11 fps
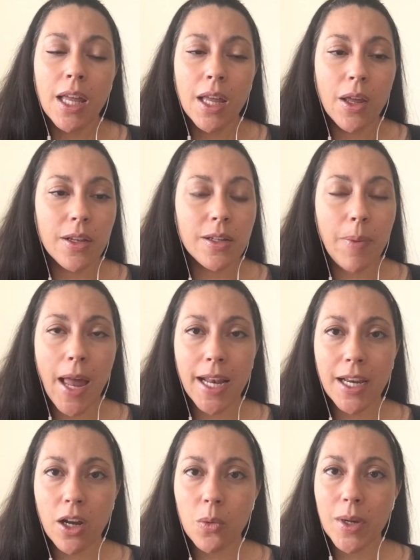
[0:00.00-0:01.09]

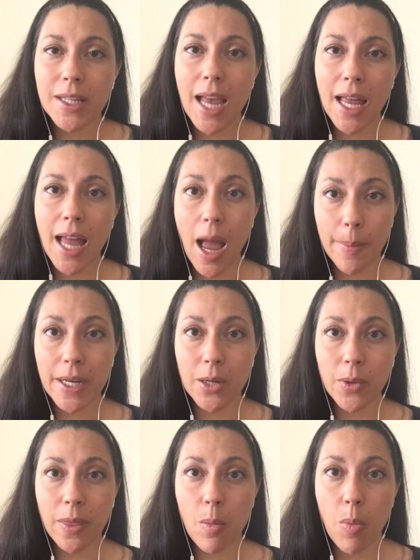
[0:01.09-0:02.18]
depending on what's happening
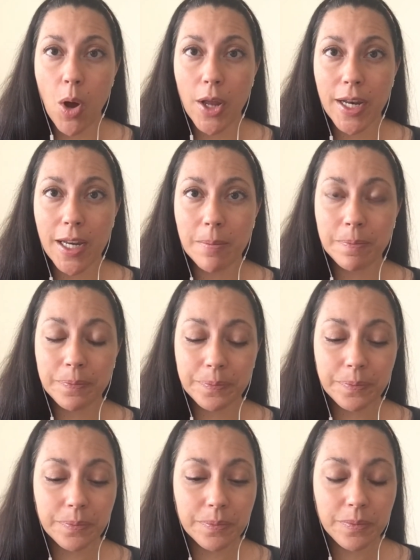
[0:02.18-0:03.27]
with the body,
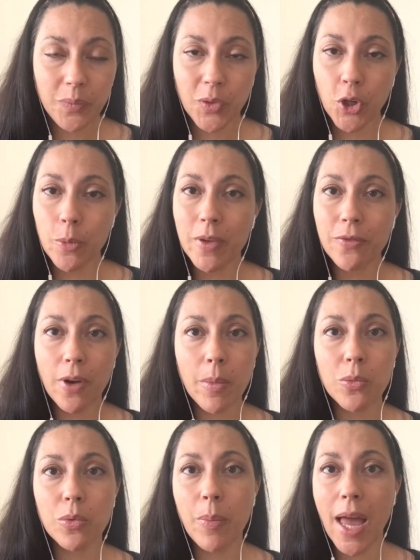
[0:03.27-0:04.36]
it could be from a
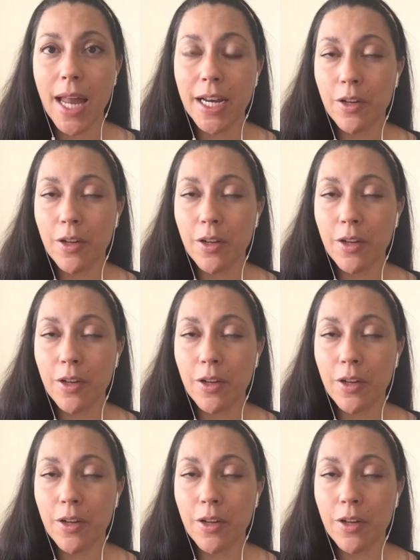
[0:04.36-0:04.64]
repetitive